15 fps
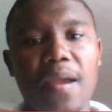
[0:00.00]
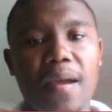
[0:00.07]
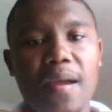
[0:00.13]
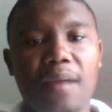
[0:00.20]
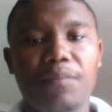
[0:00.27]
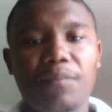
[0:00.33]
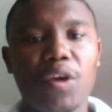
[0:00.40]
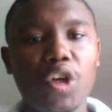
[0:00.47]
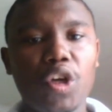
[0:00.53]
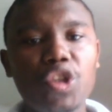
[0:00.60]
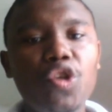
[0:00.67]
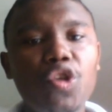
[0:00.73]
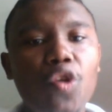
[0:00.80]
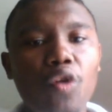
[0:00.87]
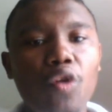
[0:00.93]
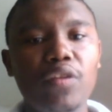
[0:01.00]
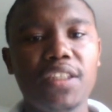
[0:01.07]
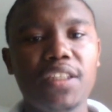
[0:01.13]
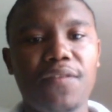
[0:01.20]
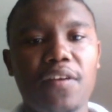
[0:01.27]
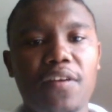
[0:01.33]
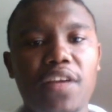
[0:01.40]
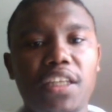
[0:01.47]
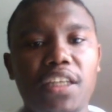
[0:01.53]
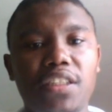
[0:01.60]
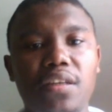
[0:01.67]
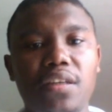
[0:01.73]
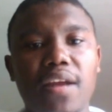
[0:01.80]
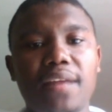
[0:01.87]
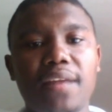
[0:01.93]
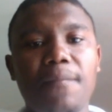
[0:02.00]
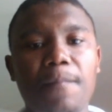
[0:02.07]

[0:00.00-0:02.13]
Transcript: because you know this variation, right?